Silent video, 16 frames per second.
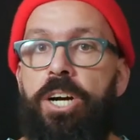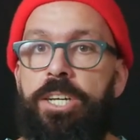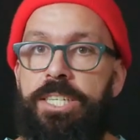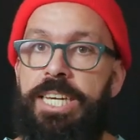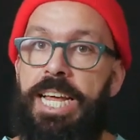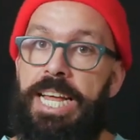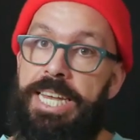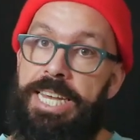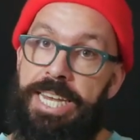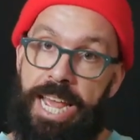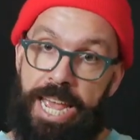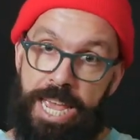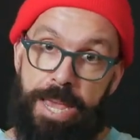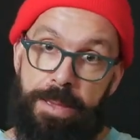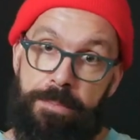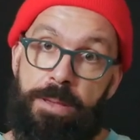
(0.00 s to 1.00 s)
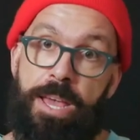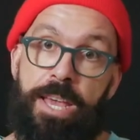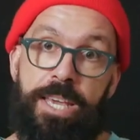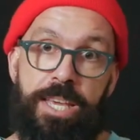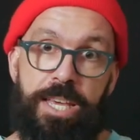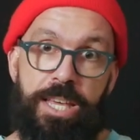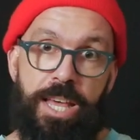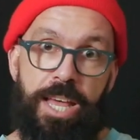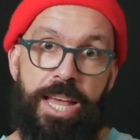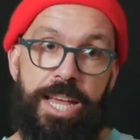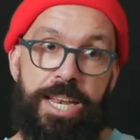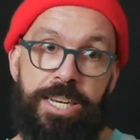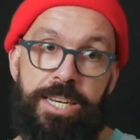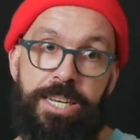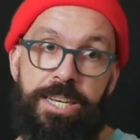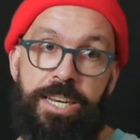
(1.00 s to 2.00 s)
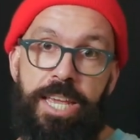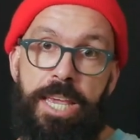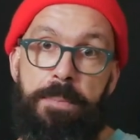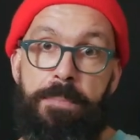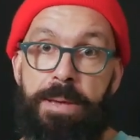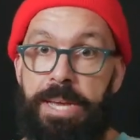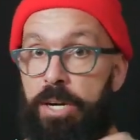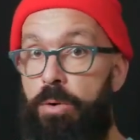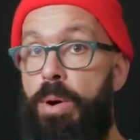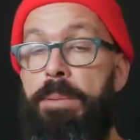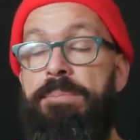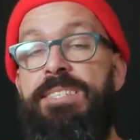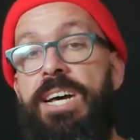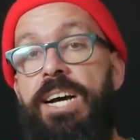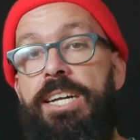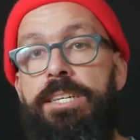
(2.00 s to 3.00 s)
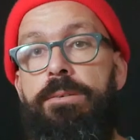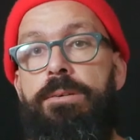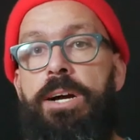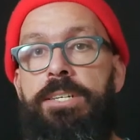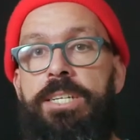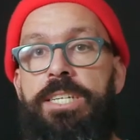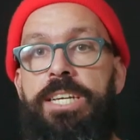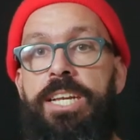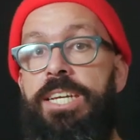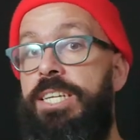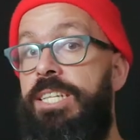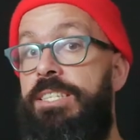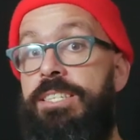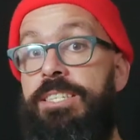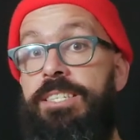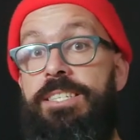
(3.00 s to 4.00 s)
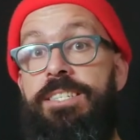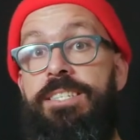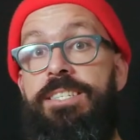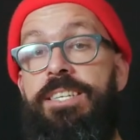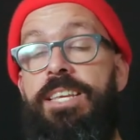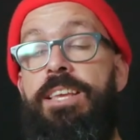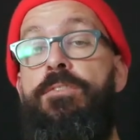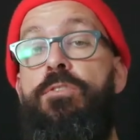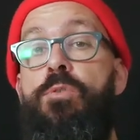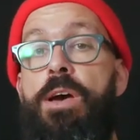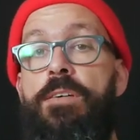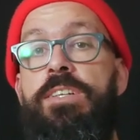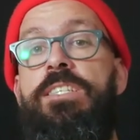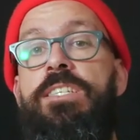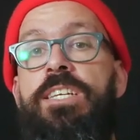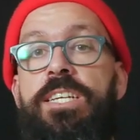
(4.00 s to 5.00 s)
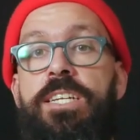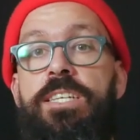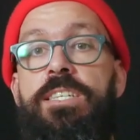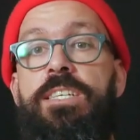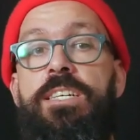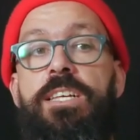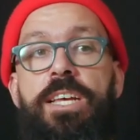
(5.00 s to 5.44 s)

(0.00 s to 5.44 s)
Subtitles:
got that name and he made a website around it, and it's, if you haven't seen it,